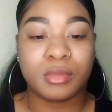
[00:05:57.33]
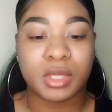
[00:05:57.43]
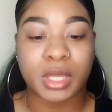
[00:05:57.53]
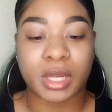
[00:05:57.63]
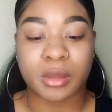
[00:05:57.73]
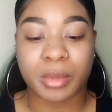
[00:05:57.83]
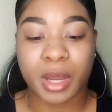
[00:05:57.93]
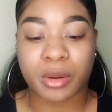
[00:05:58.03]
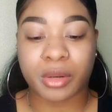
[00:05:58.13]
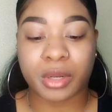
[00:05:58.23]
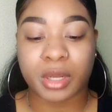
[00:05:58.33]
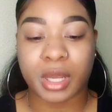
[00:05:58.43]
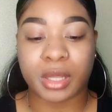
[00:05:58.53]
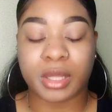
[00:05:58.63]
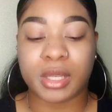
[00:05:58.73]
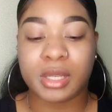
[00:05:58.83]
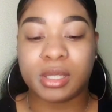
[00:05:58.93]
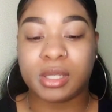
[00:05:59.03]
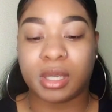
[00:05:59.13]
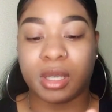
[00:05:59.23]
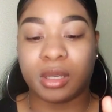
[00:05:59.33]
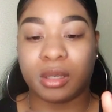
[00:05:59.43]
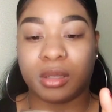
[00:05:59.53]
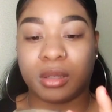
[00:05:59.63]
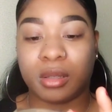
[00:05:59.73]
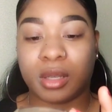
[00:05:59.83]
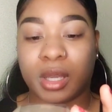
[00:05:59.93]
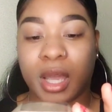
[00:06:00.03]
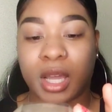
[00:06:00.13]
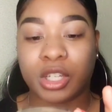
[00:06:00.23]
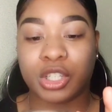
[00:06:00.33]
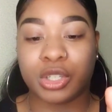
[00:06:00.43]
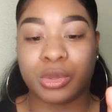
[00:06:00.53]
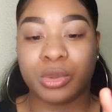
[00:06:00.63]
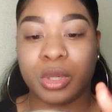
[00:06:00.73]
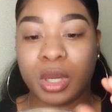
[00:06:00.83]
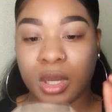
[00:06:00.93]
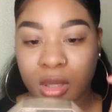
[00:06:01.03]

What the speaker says: setting powder, and it is in cashew.